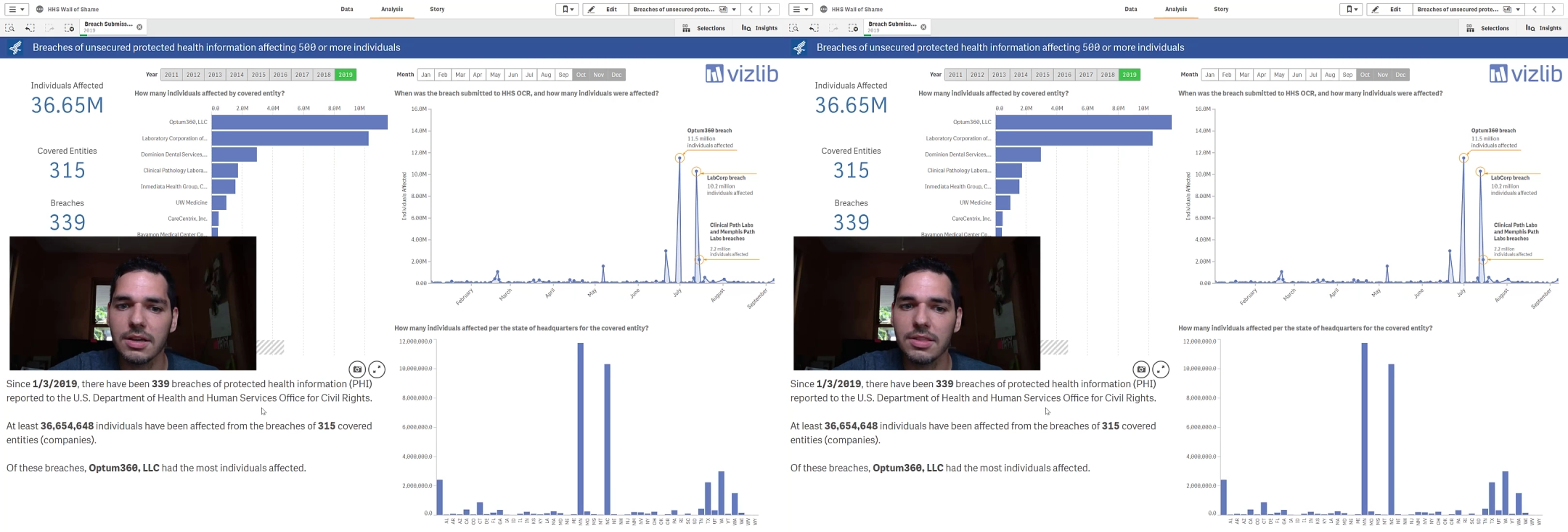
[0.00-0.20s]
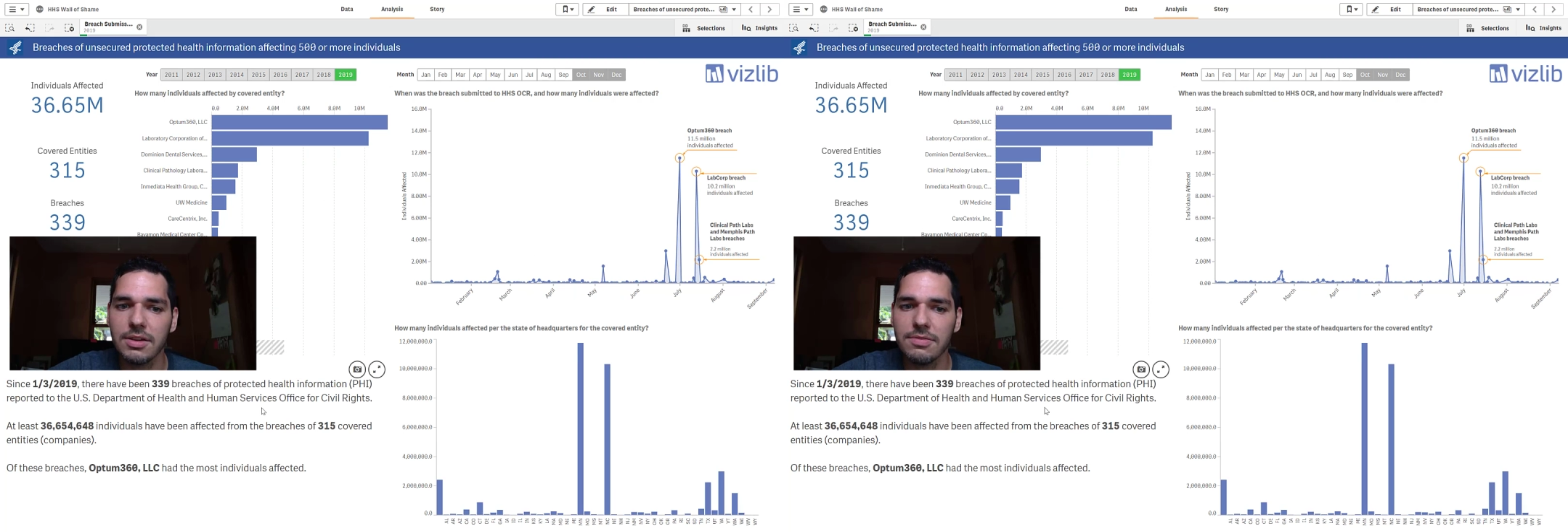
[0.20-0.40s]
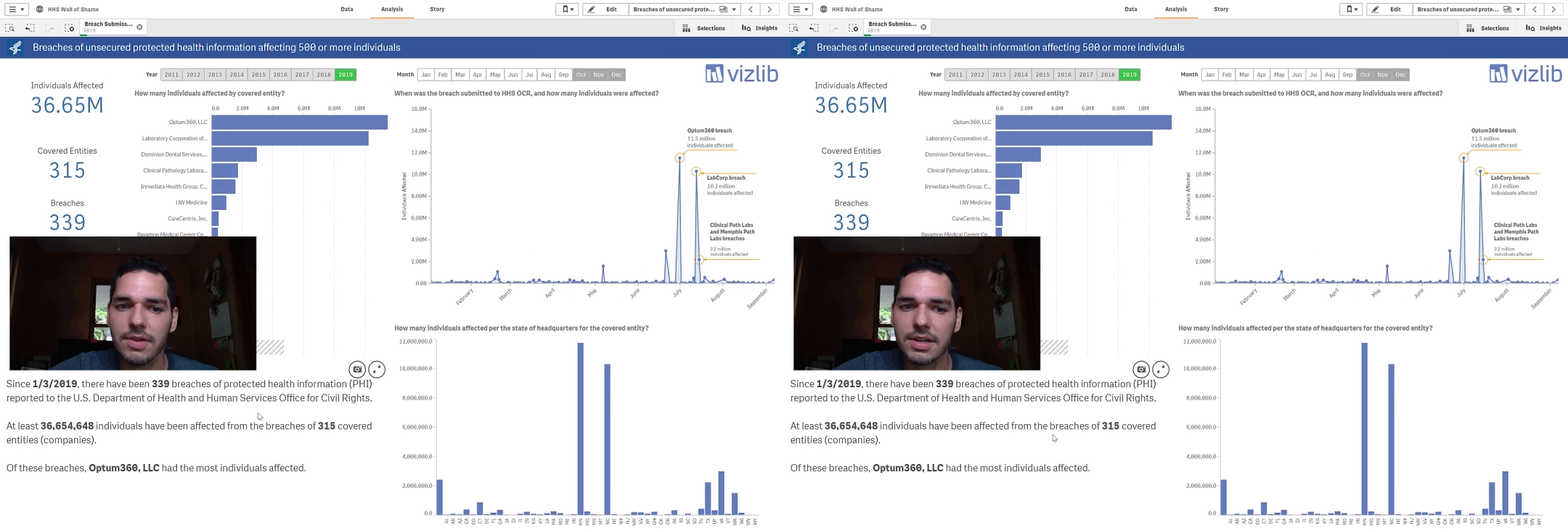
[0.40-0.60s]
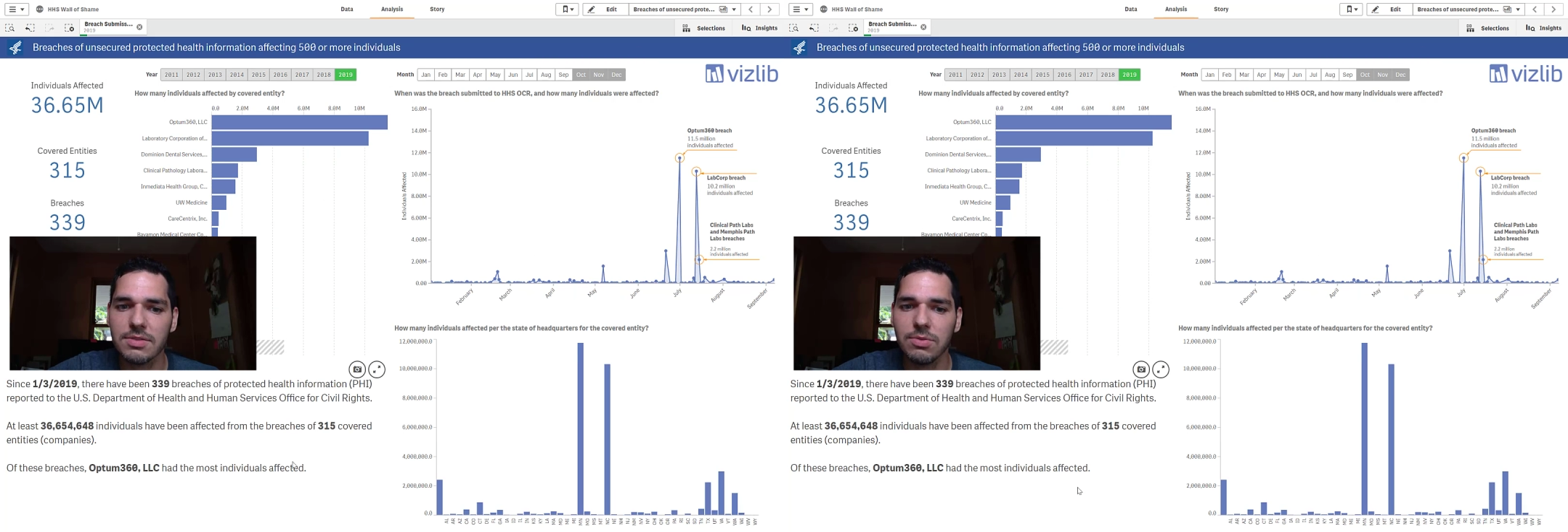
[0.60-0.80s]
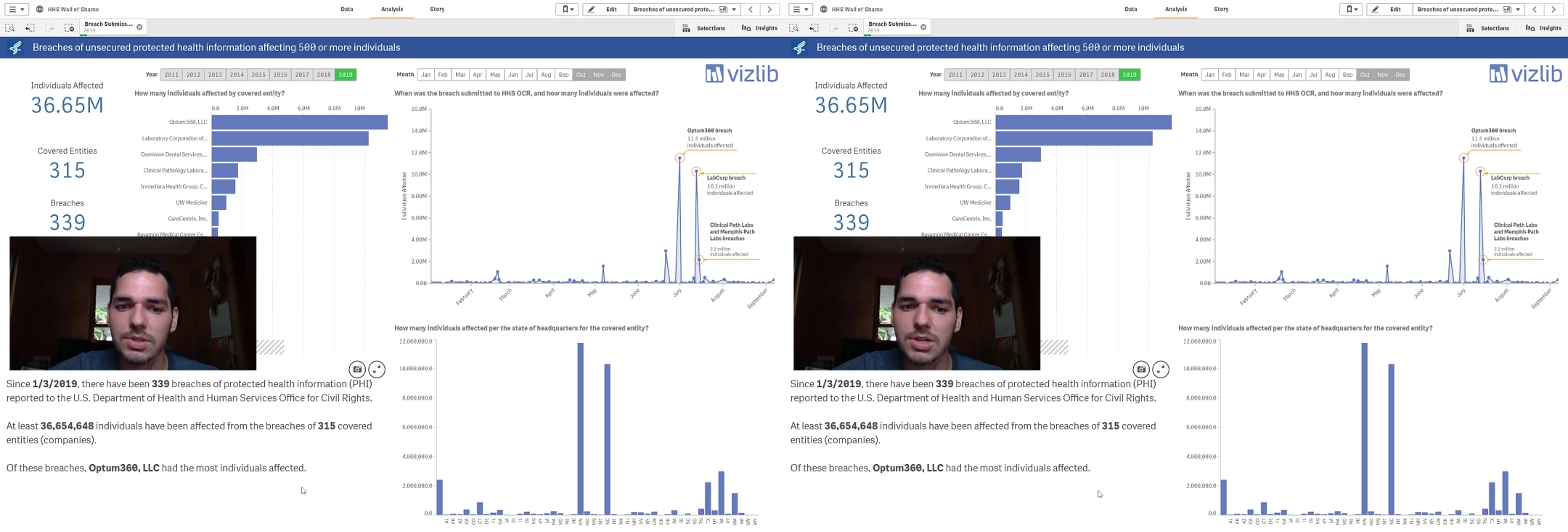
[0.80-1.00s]
effects
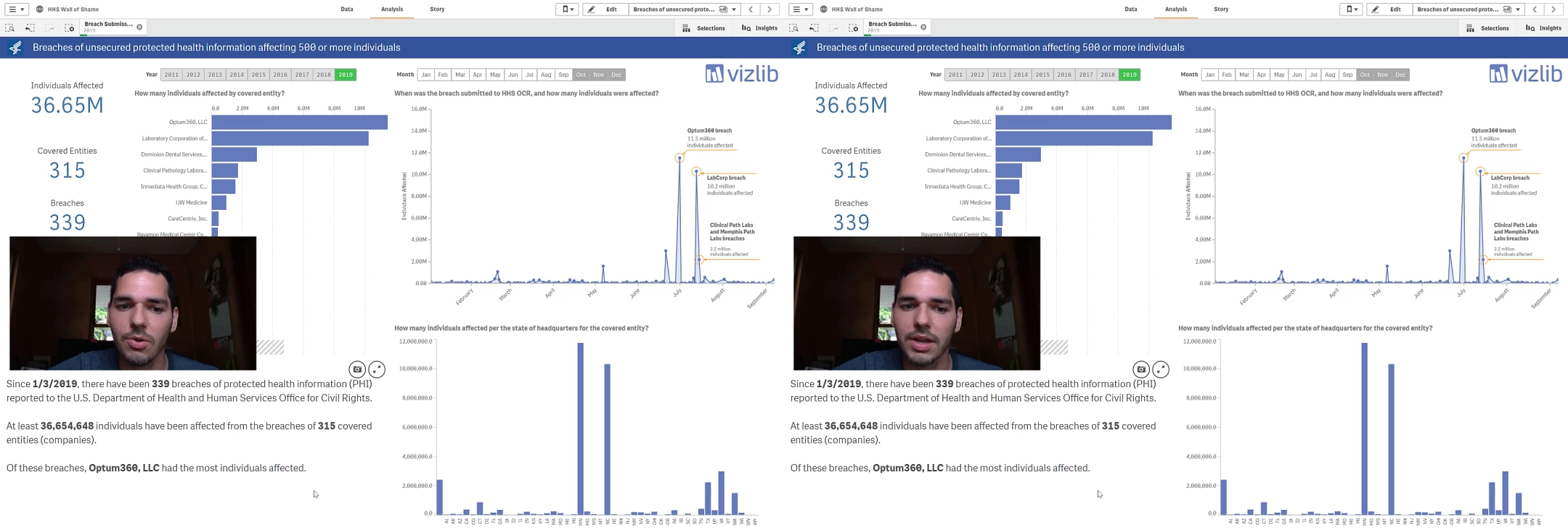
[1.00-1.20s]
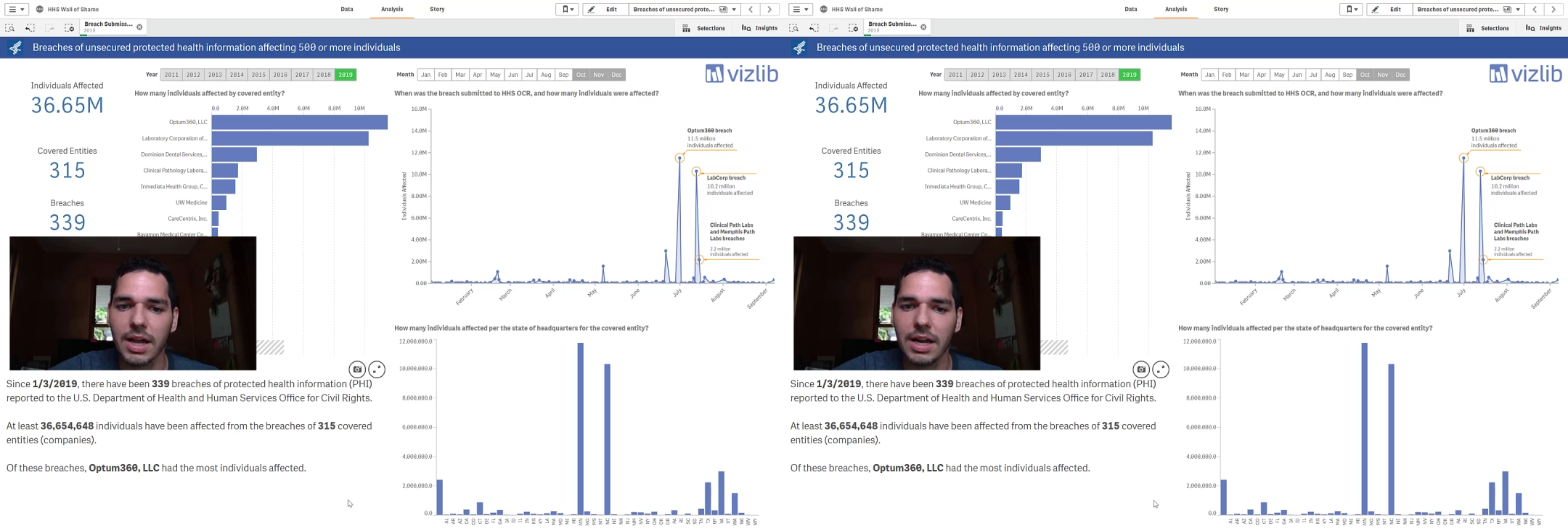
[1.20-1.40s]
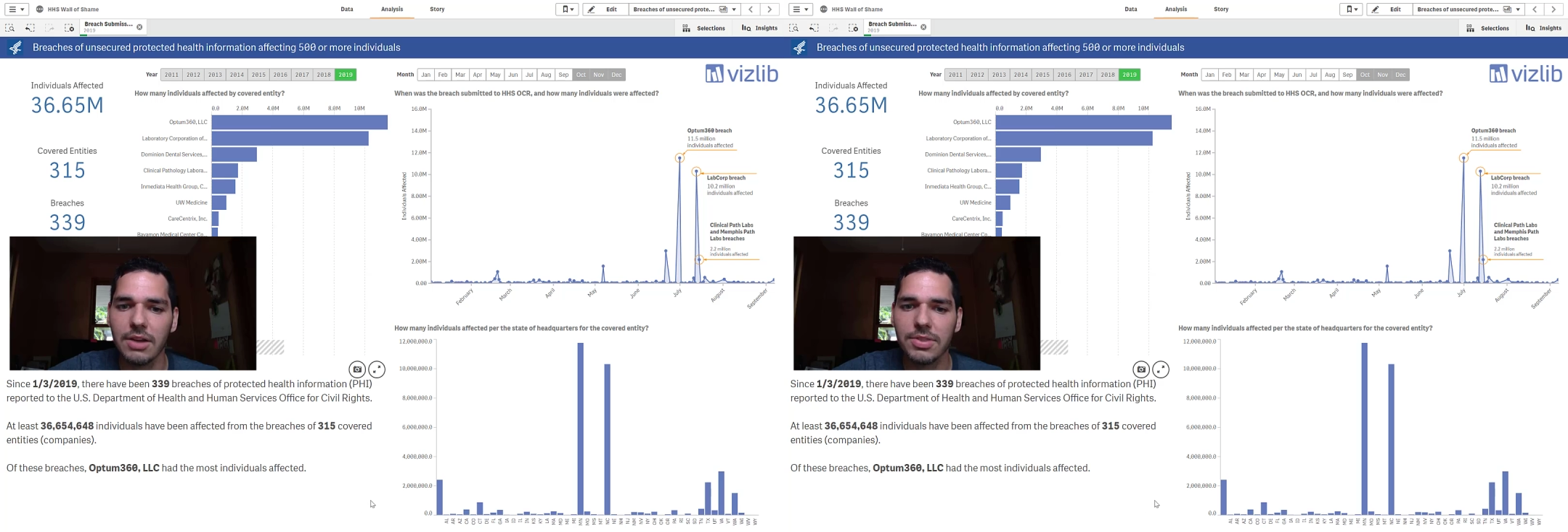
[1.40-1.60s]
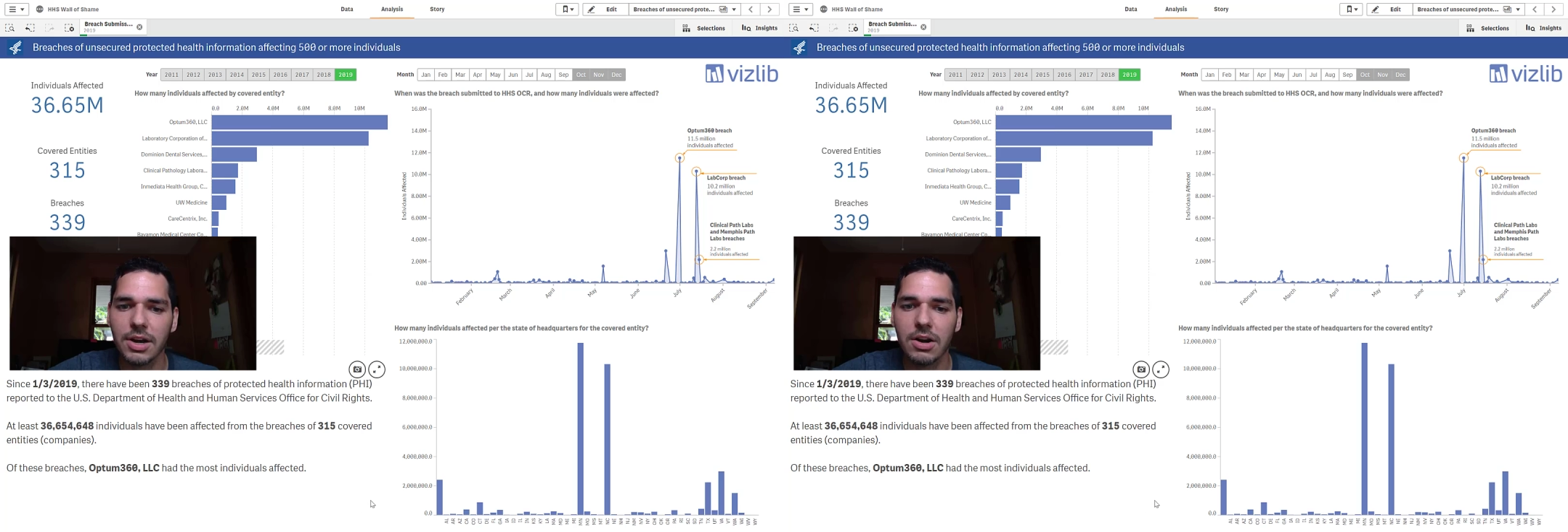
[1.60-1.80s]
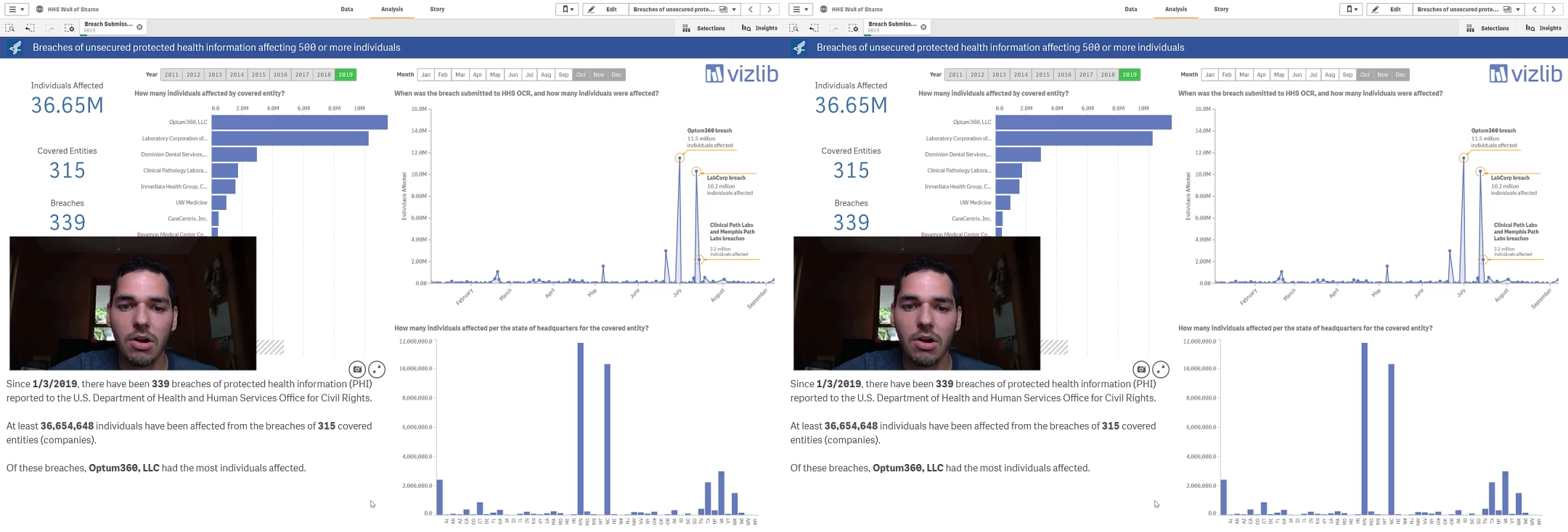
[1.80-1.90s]
of what's going on out there,